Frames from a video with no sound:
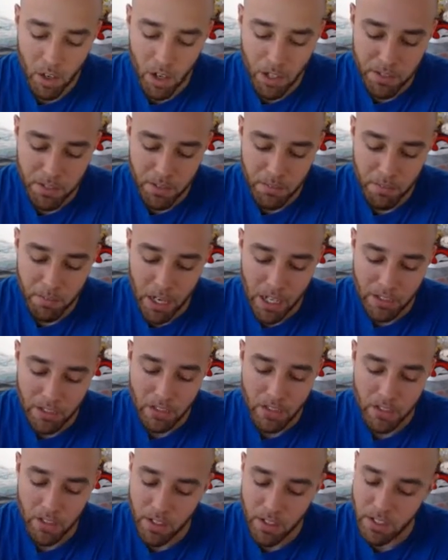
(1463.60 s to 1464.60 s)
awesome
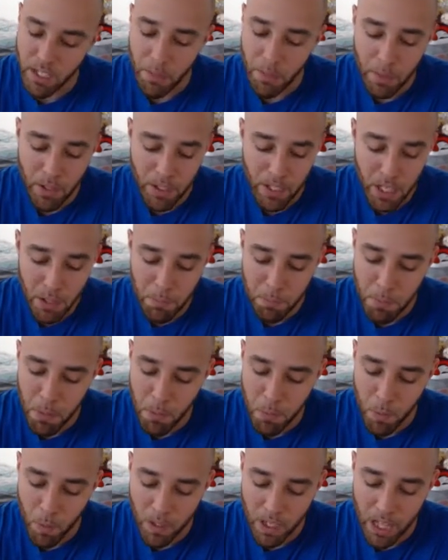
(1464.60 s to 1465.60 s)
monster. He's able to keep
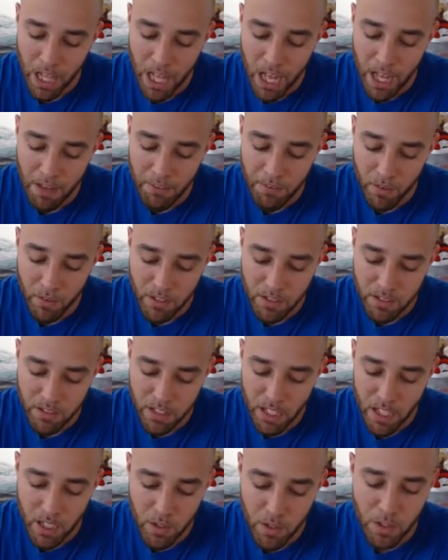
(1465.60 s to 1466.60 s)
people alive with his
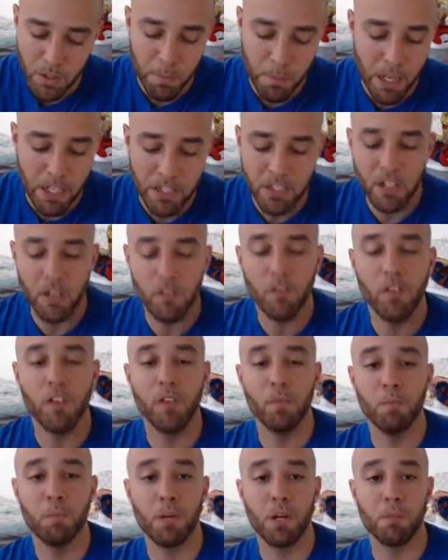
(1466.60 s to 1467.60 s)
skill, especially if you
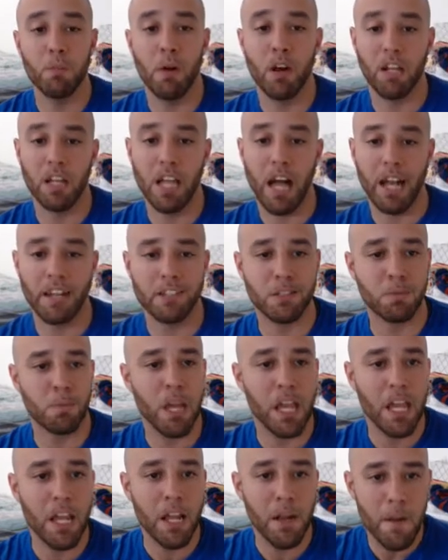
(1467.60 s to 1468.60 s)
can put him on a lot of
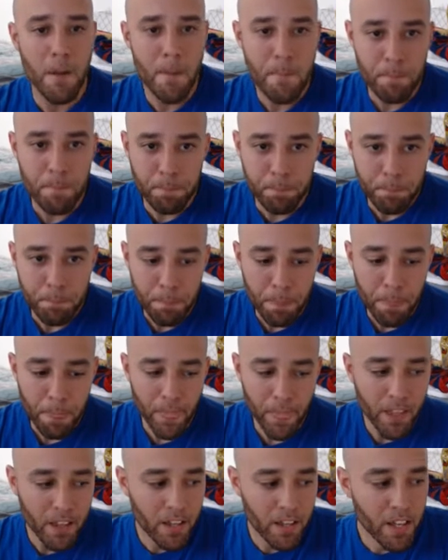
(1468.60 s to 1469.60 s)
speed.
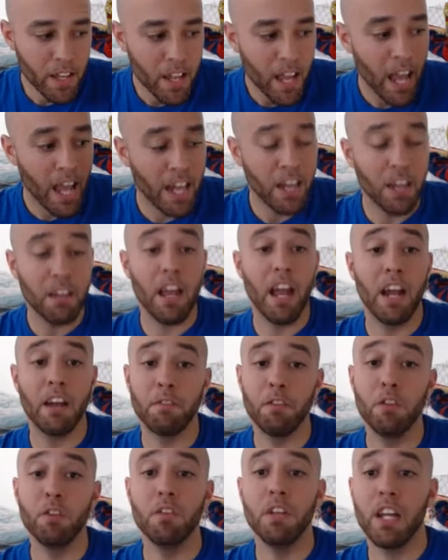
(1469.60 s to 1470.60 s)
And
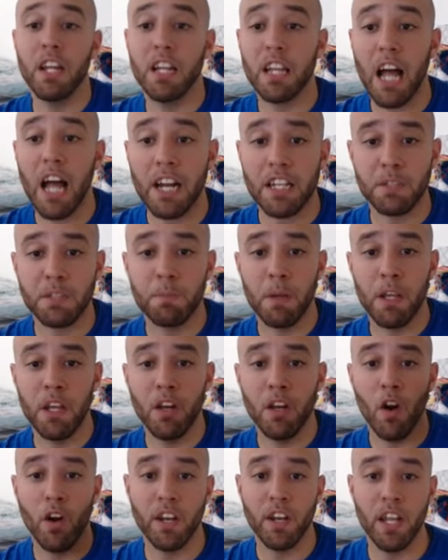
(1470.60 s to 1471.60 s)
if you can get a lot of
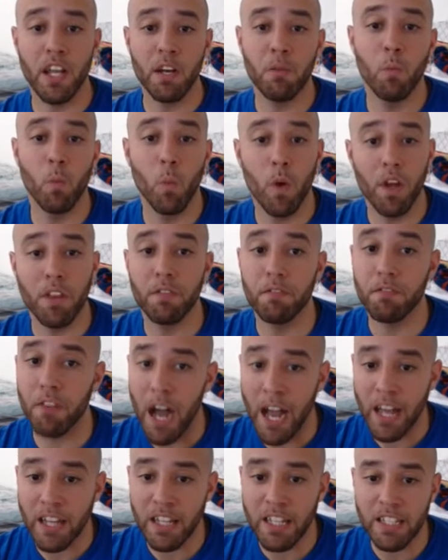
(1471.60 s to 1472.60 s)
speed on him with
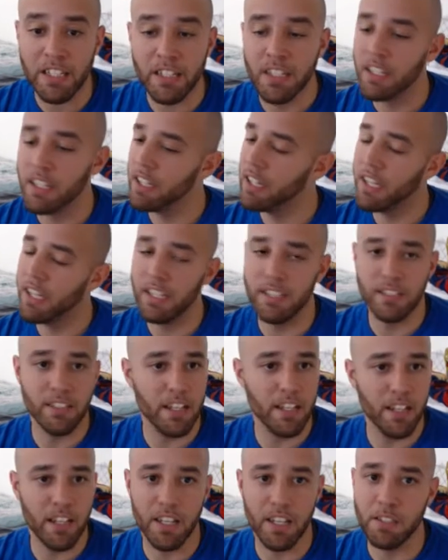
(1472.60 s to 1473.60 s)
Violent, he's
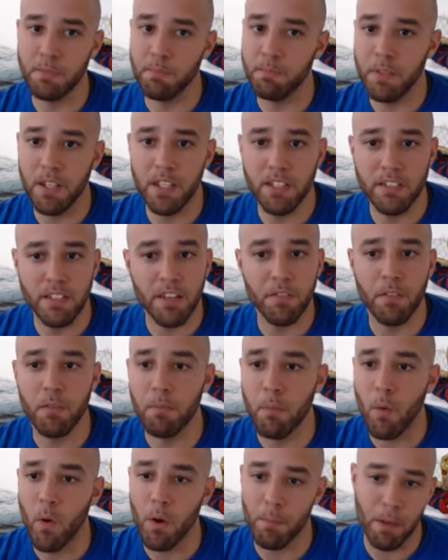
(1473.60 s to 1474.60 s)
even
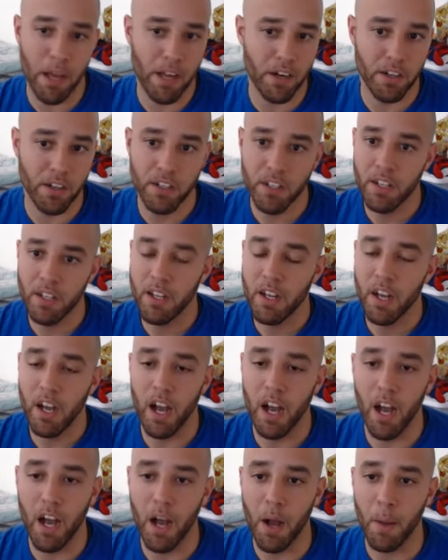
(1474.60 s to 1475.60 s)
more better.
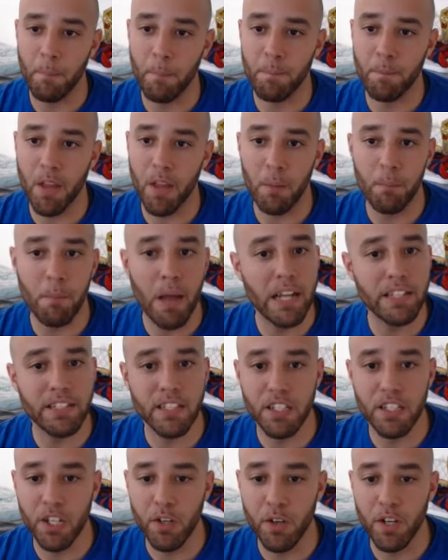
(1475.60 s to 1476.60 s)

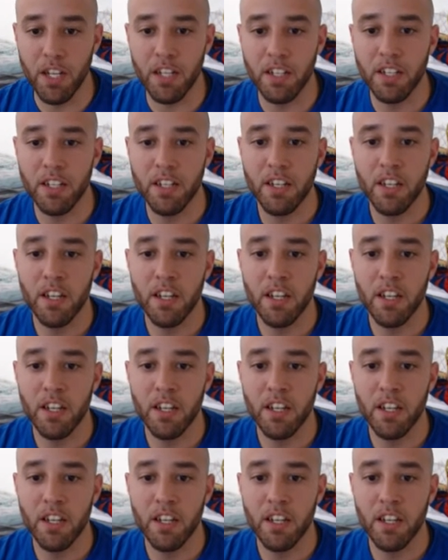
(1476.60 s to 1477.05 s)
Amazing unit.